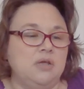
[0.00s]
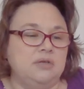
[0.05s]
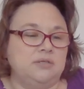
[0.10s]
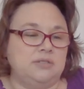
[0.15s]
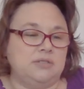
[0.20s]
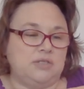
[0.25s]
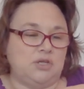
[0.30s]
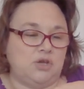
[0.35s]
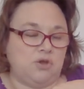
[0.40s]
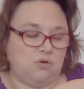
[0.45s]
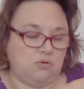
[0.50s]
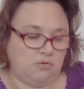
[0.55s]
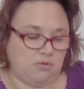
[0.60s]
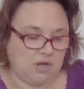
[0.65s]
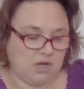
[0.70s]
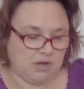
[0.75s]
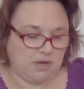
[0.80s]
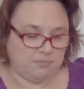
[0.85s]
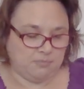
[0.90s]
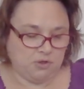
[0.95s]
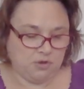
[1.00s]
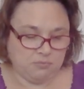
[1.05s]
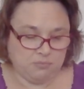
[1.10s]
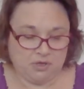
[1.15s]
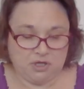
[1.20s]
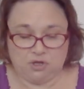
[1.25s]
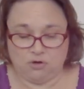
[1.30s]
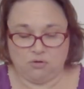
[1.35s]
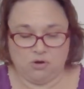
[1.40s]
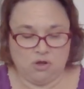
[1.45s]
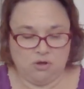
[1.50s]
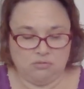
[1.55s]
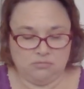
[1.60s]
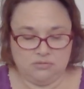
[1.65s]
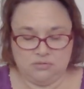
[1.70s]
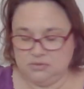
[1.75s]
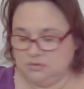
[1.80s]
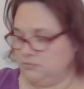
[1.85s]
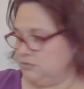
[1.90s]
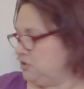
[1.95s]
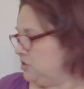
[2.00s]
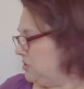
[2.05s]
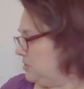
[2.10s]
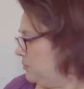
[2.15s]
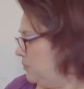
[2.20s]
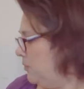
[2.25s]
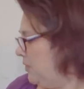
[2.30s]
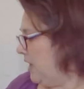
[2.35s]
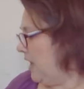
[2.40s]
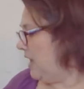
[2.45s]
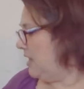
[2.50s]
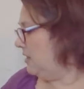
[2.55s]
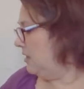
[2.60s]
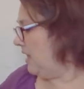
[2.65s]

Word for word: So um, you can pick your own, which is what I